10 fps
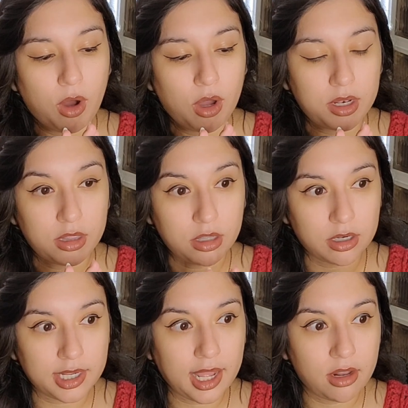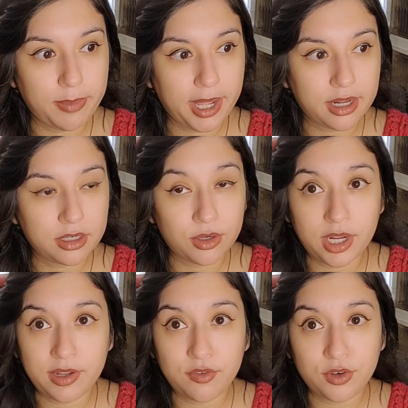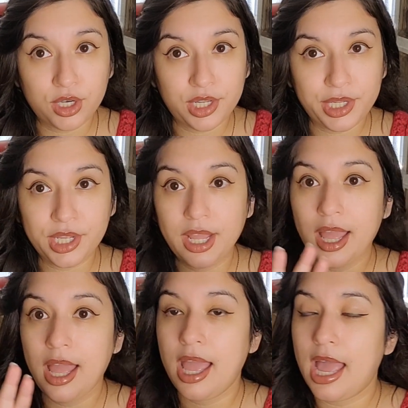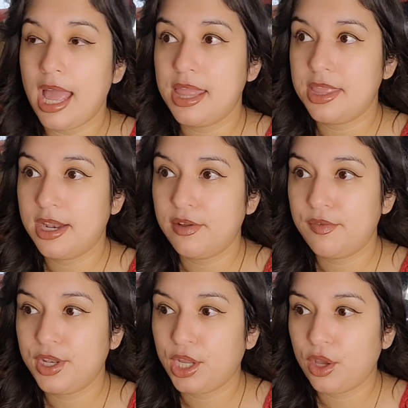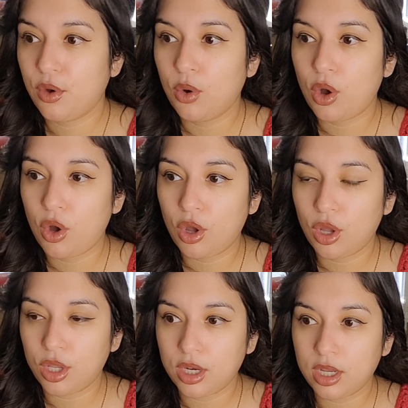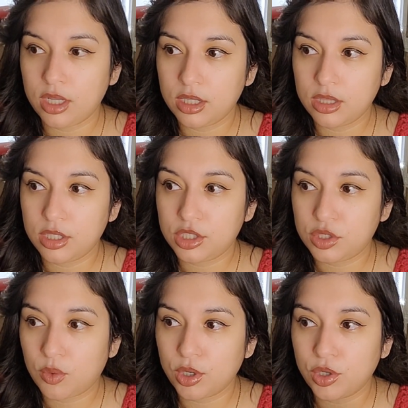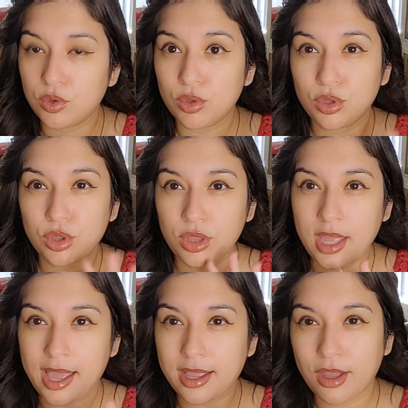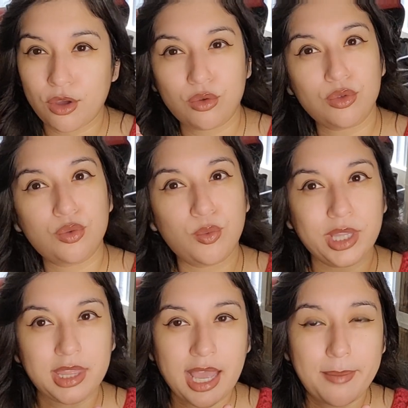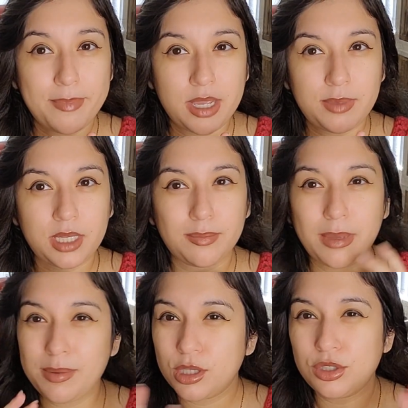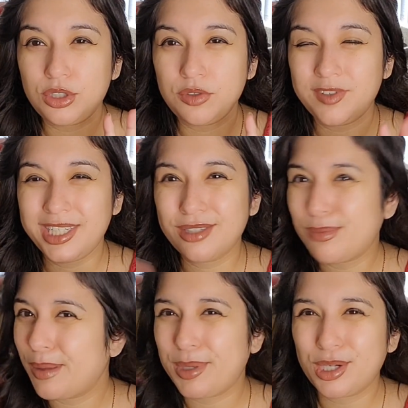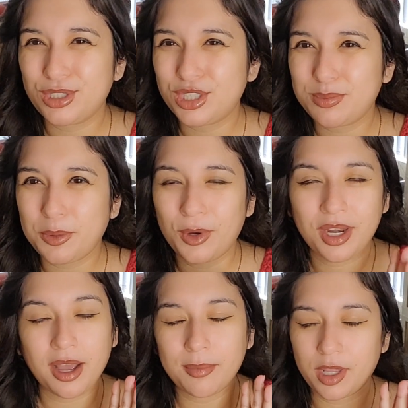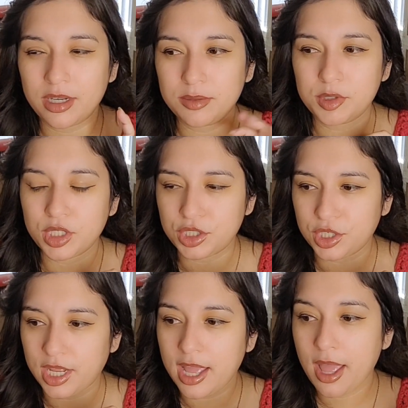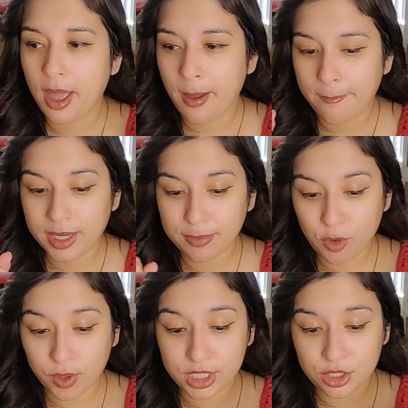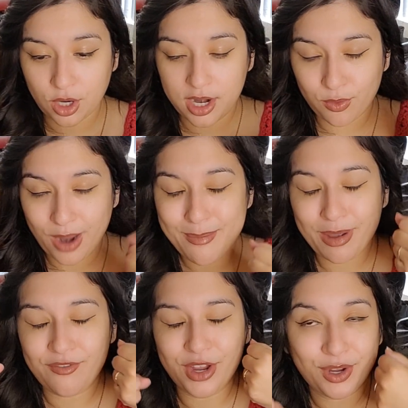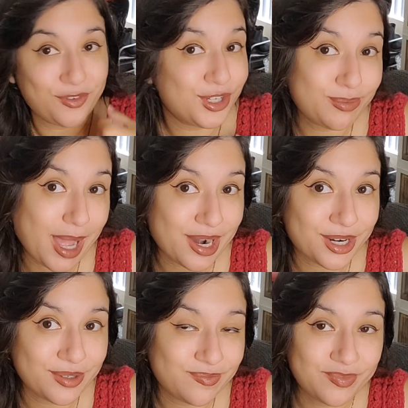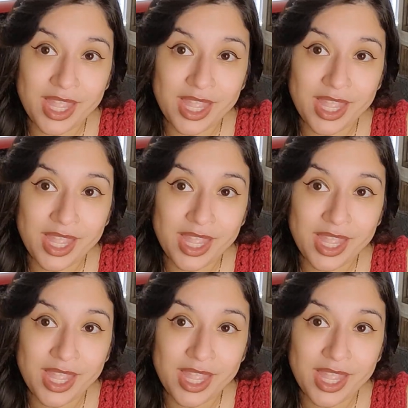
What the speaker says: on learning how to pattern write for knitting, and then a video on the tutorial that goes with that. Maybe I'll do 2 videos, maybe it'll just be 1. I'm not 100% sure yet, but I'm going to try to write my very first pattern,